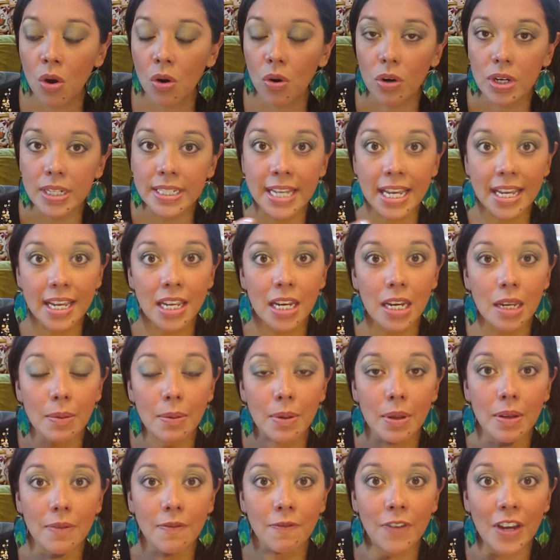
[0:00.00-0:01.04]
or taking them
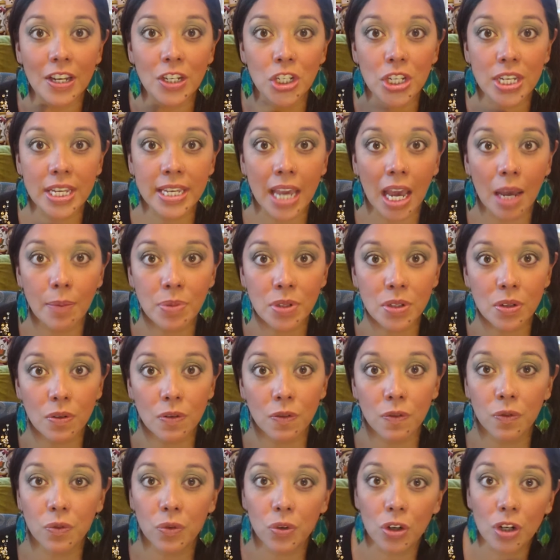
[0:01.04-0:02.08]
in veggie capsule
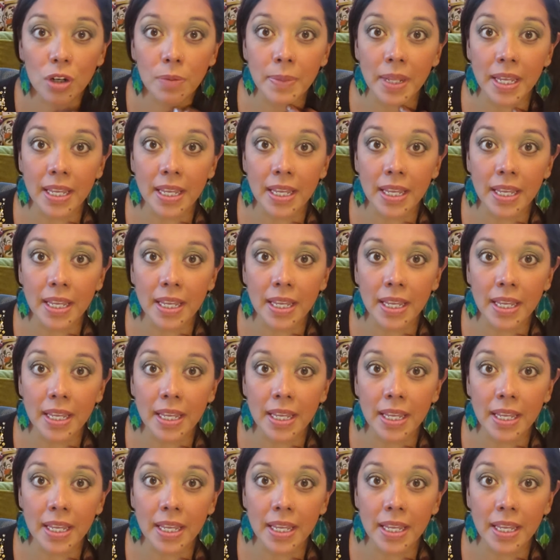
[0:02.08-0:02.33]
form.